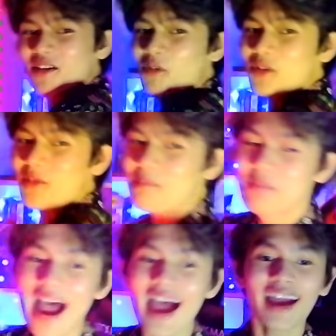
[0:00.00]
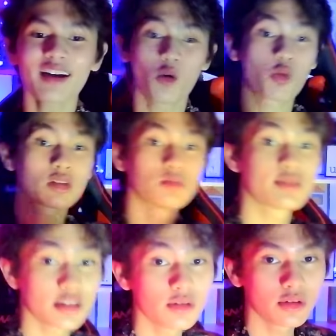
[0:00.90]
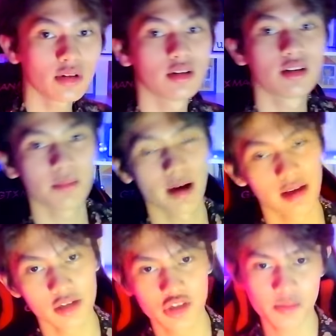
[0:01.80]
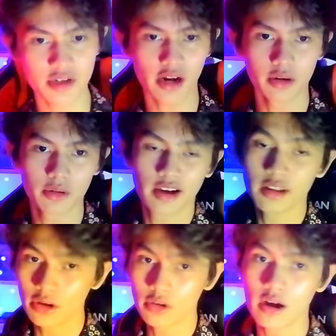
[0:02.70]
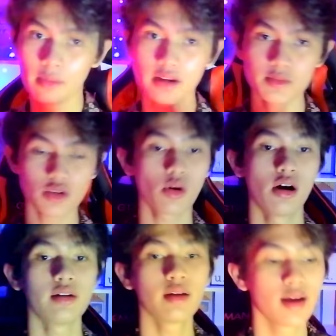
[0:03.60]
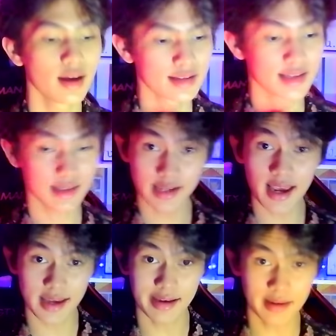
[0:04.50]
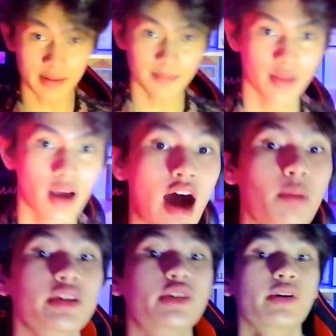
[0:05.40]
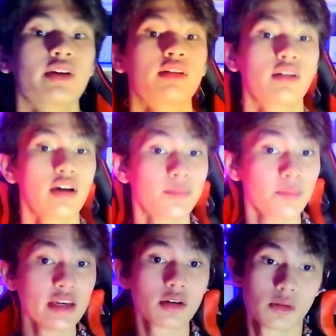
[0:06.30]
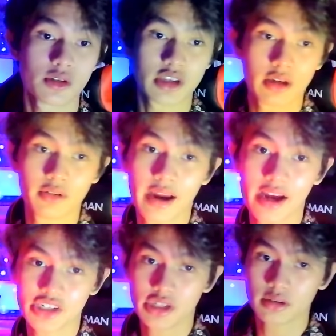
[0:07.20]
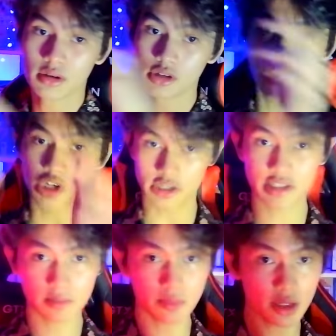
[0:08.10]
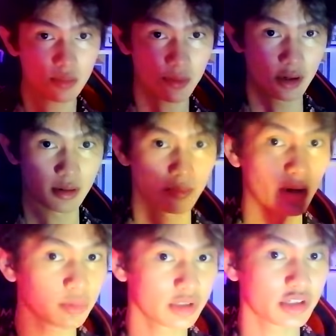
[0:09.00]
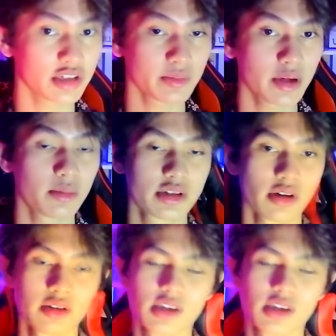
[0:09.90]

Welcome back or welcome to my YouTube channel. Hello, my name's Juan. Today, I'll be doing a Omegle singing reaction, Justin Bieber, but only Justin Bieber songs.